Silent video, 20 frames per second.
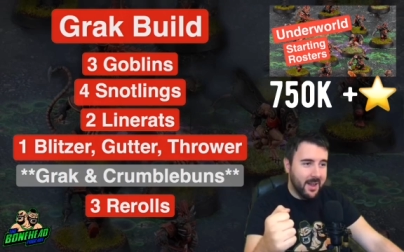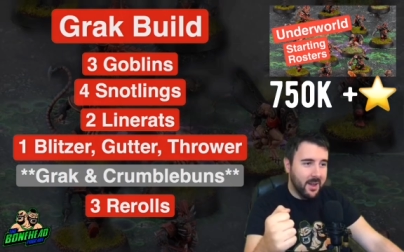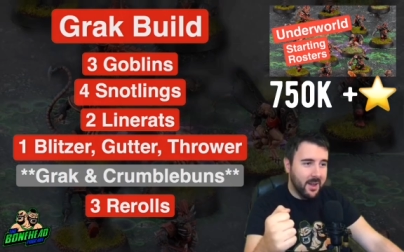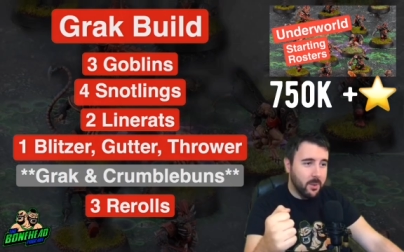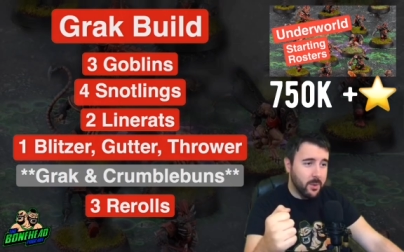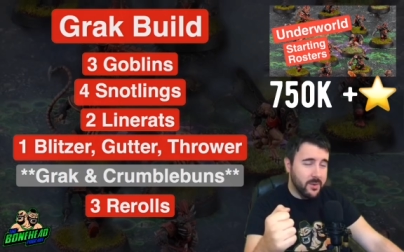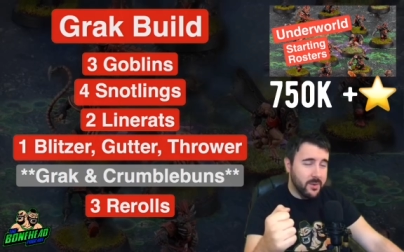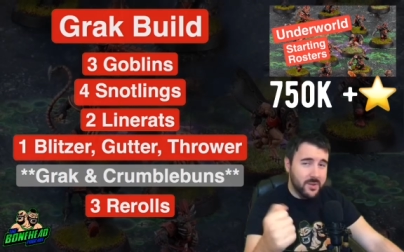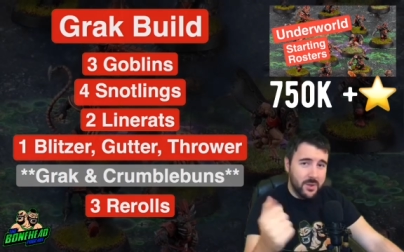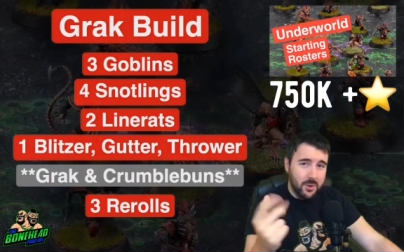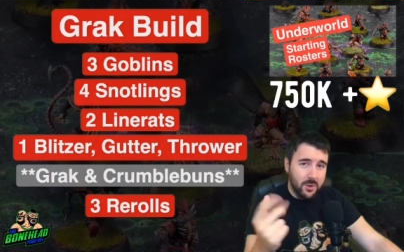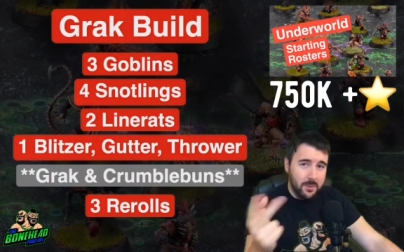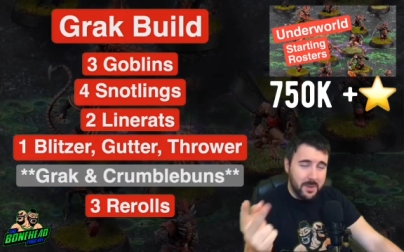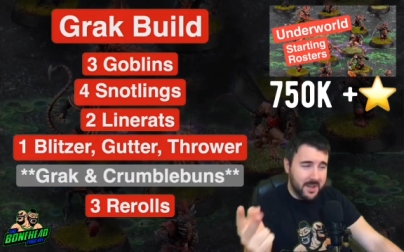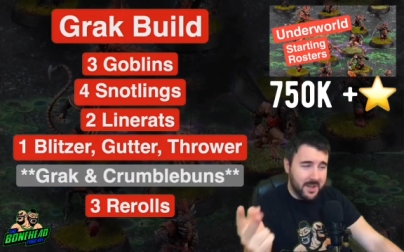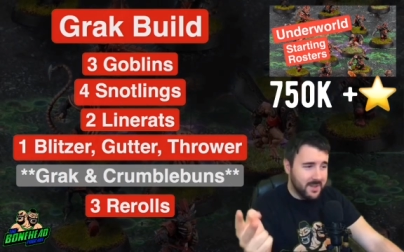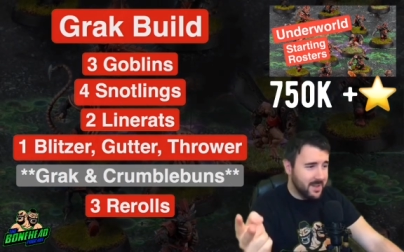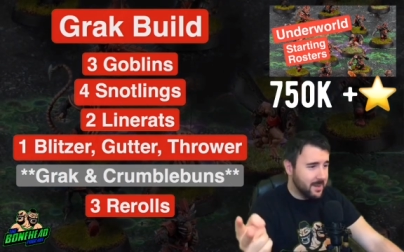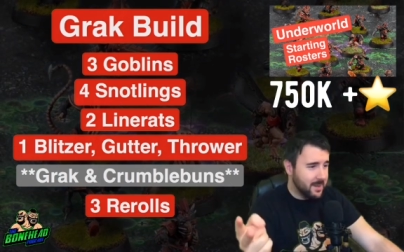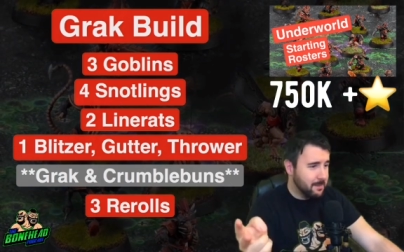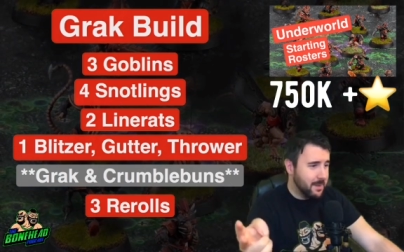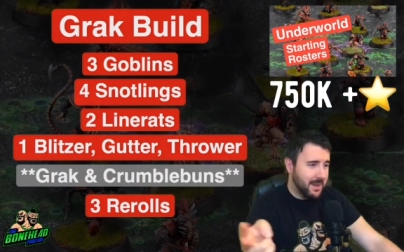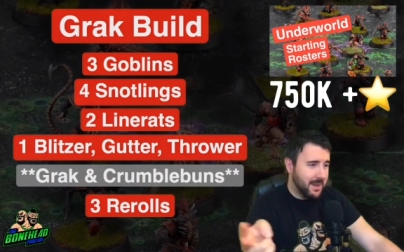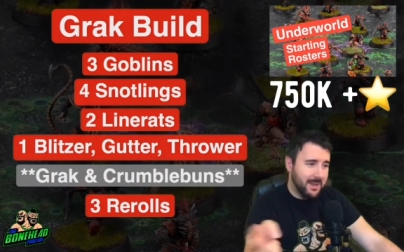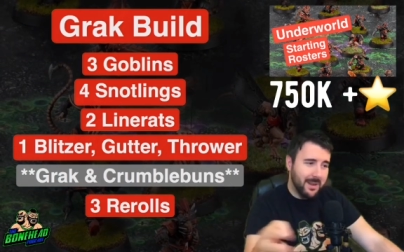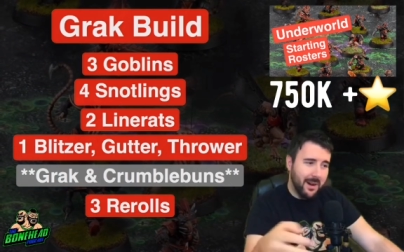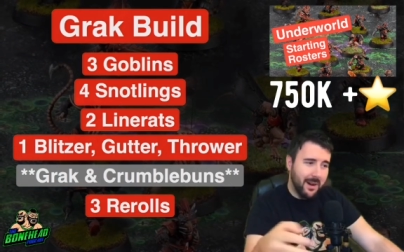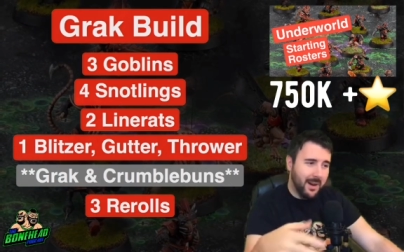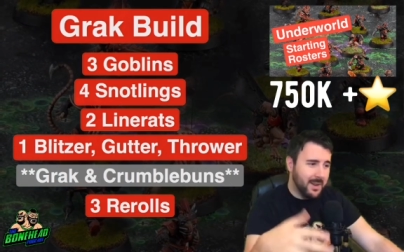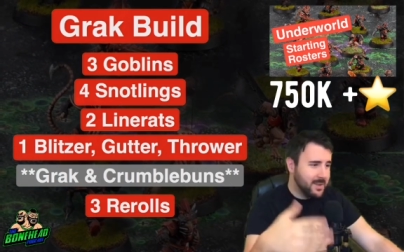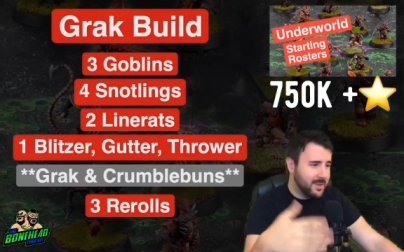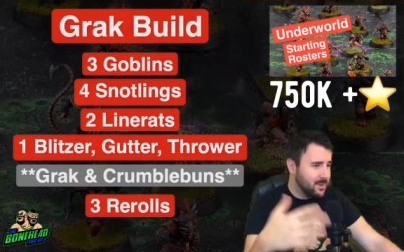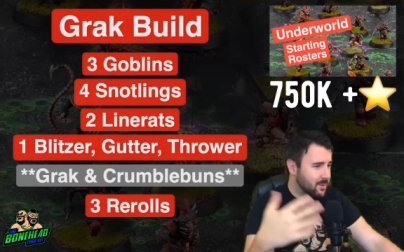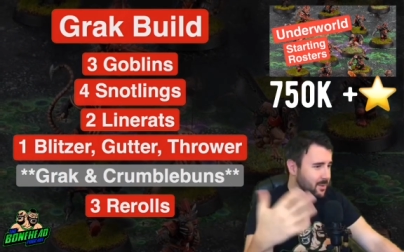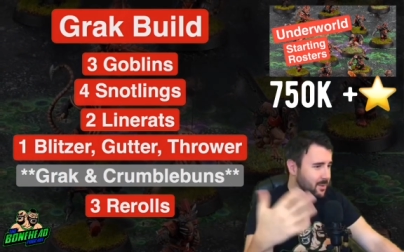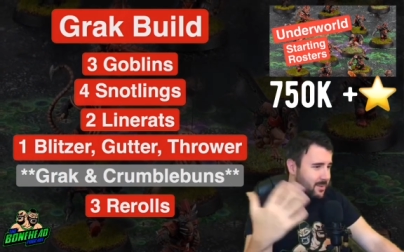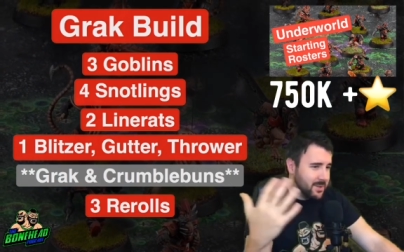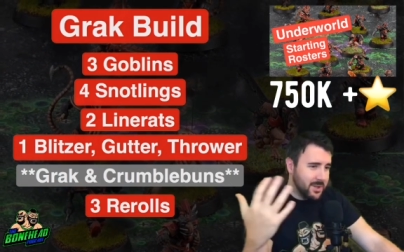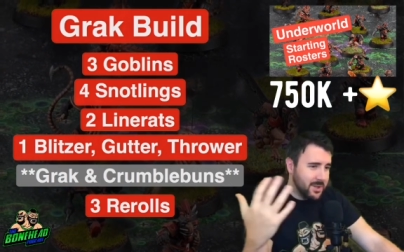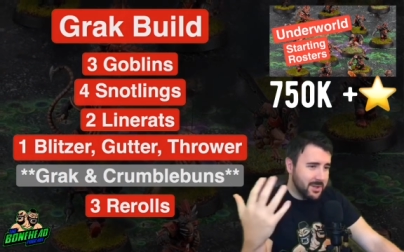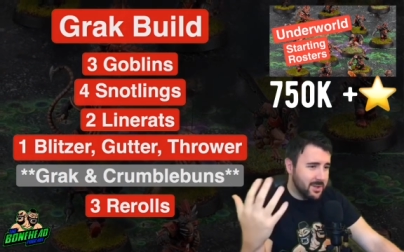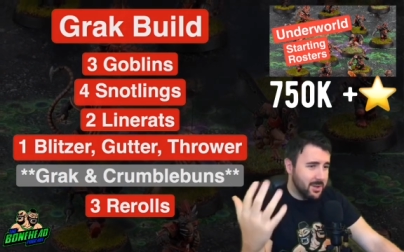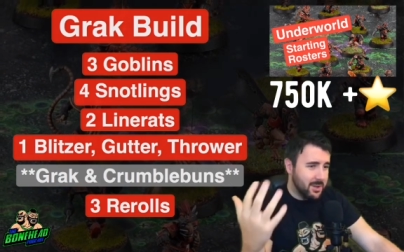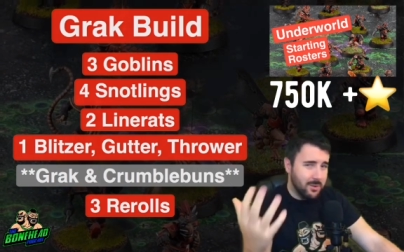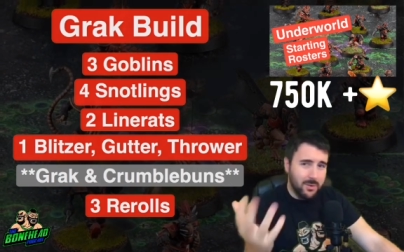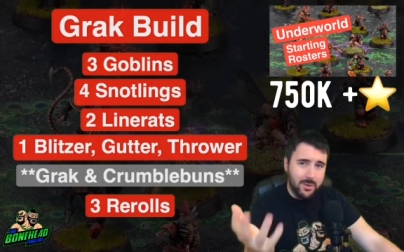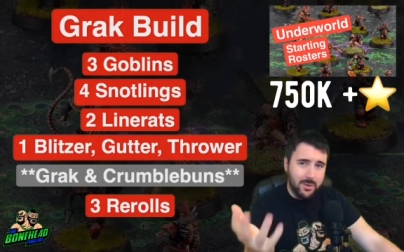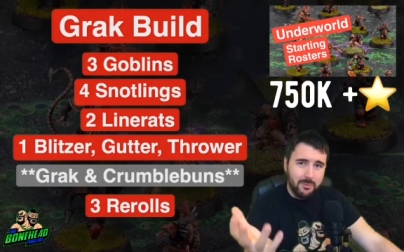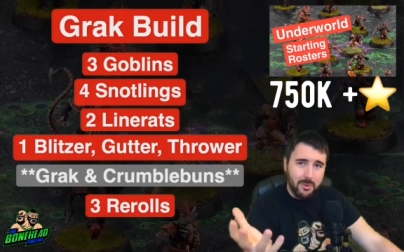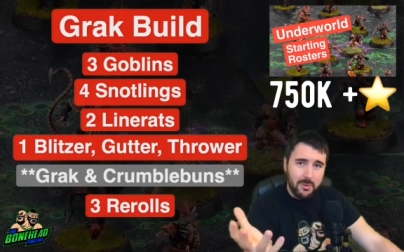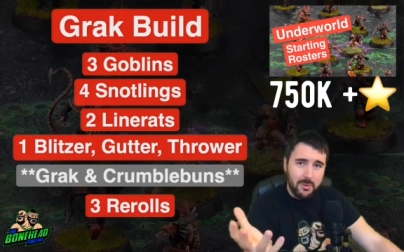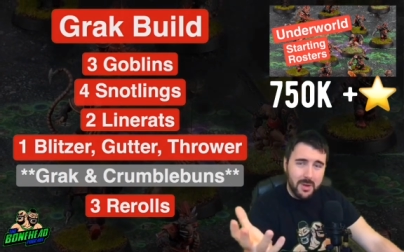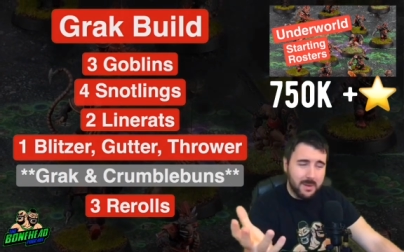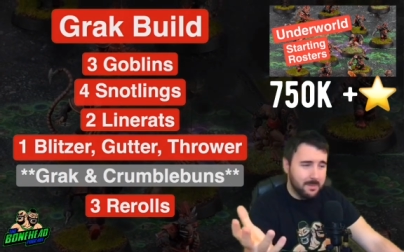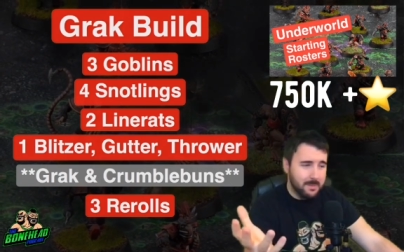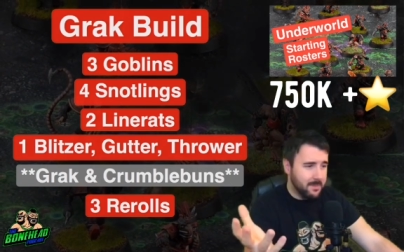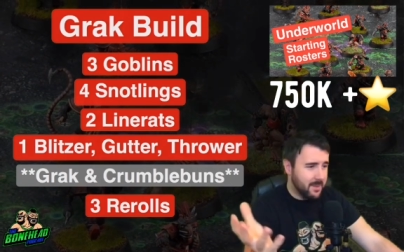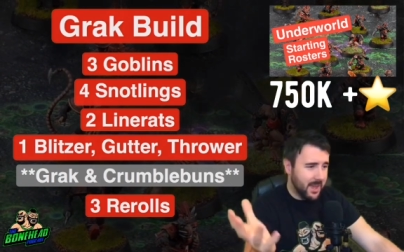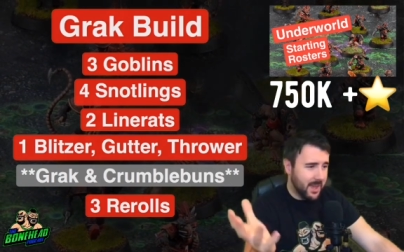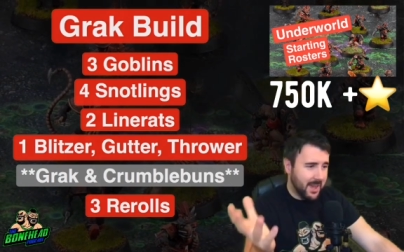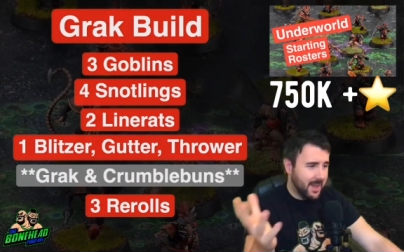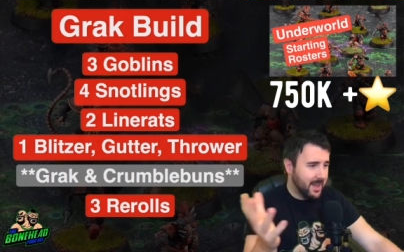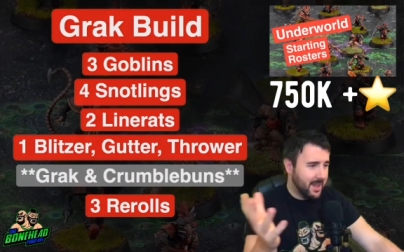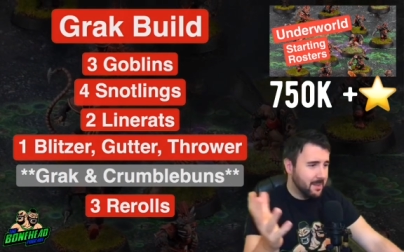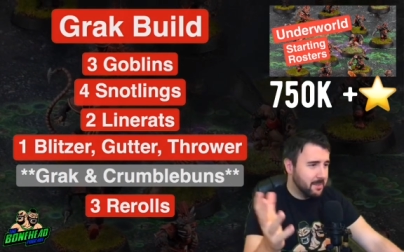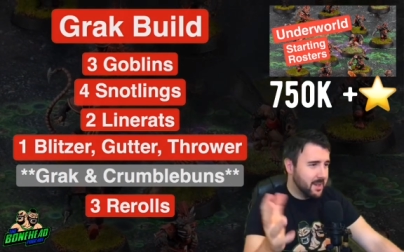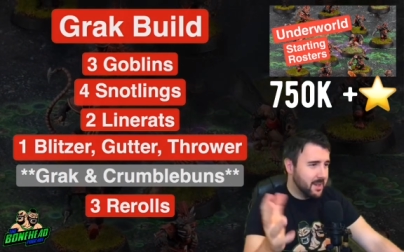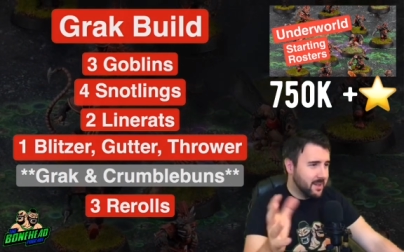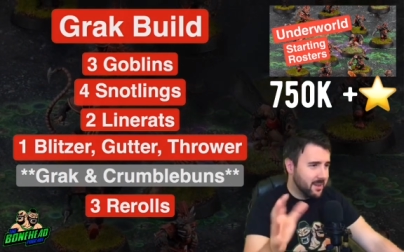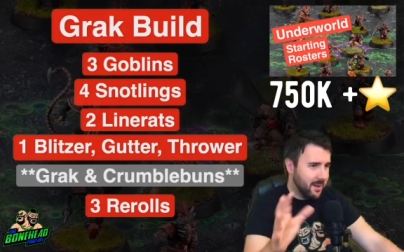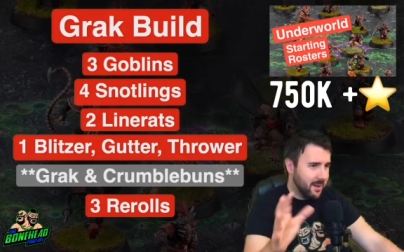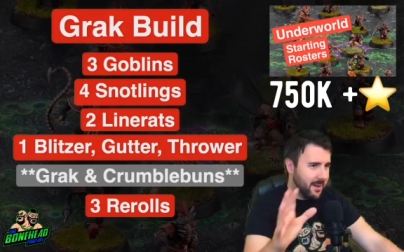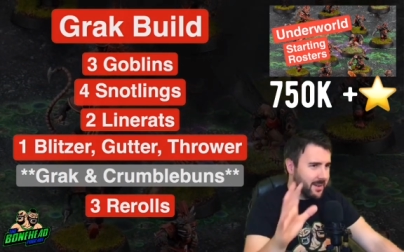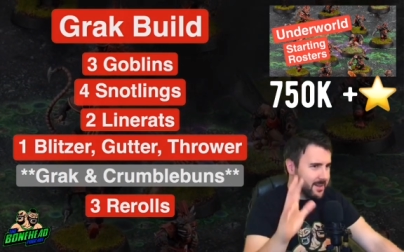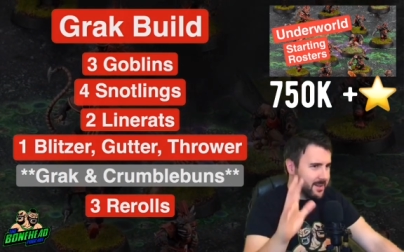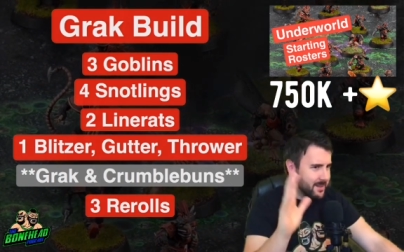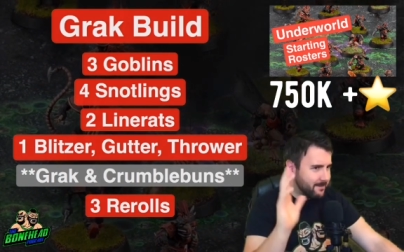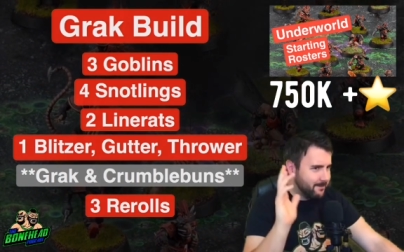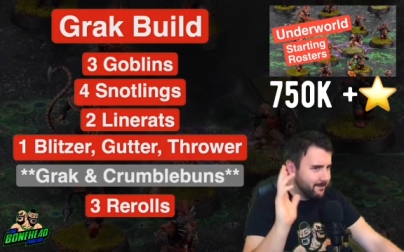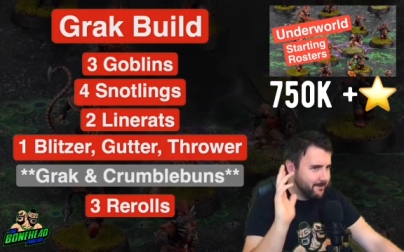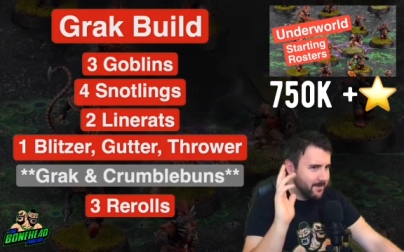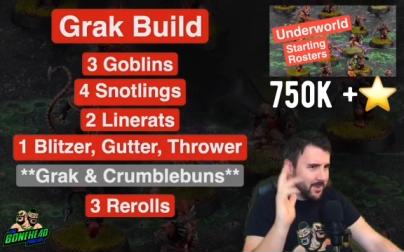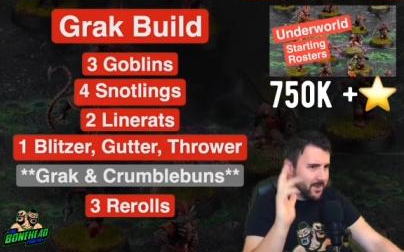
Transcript: With two blitzing big guys or just two throwing, kicking big guys,